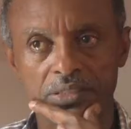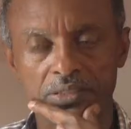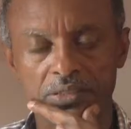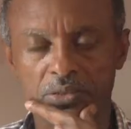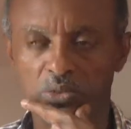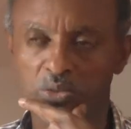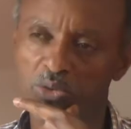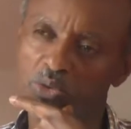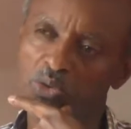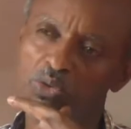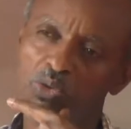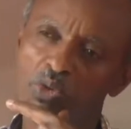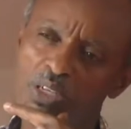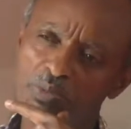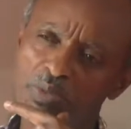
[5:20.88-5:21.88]
So,
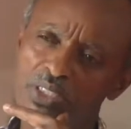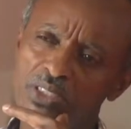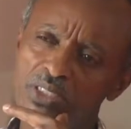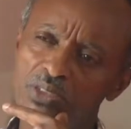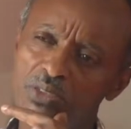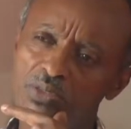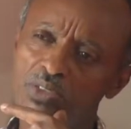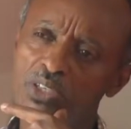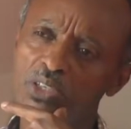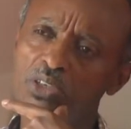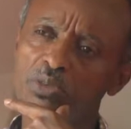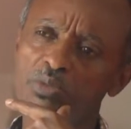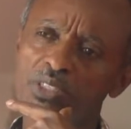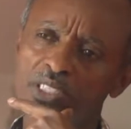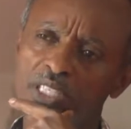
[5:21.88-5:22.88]
what percent of the
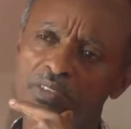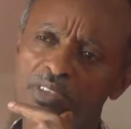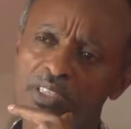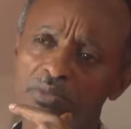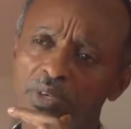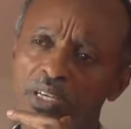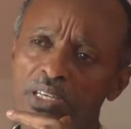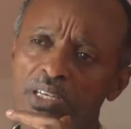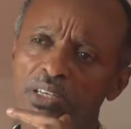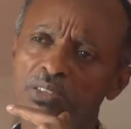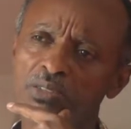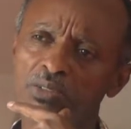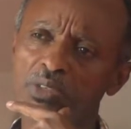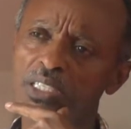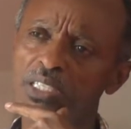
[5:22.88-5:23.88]
globe is covered by now?
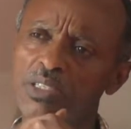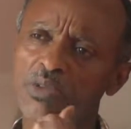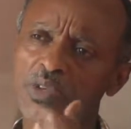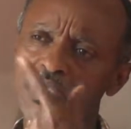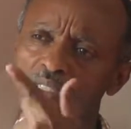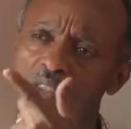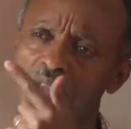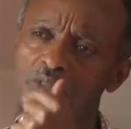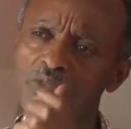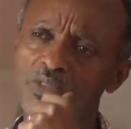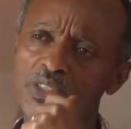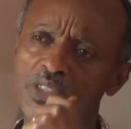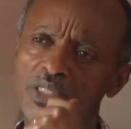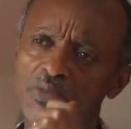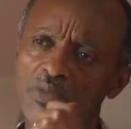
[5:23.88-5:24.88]
What's your
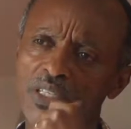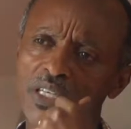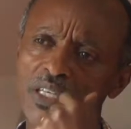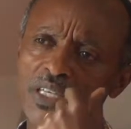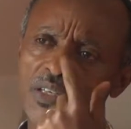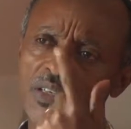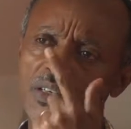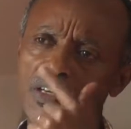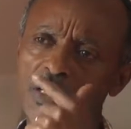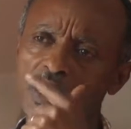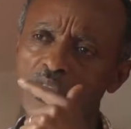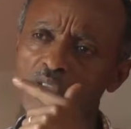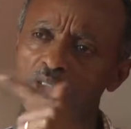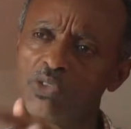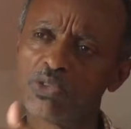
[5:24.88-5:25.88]
future plan?
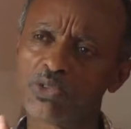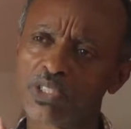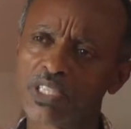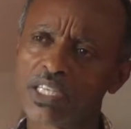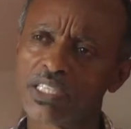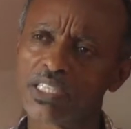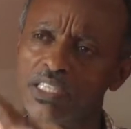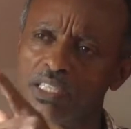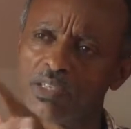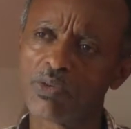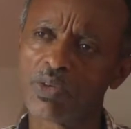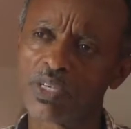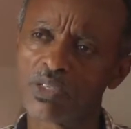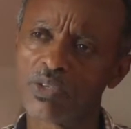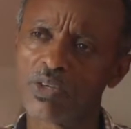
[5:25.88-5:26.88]
How did you start and
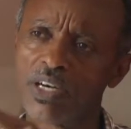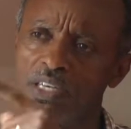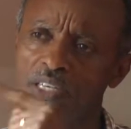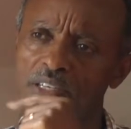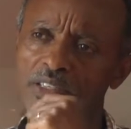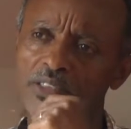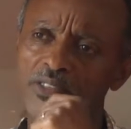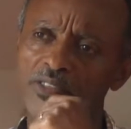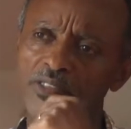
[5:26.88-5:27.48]
where you are now?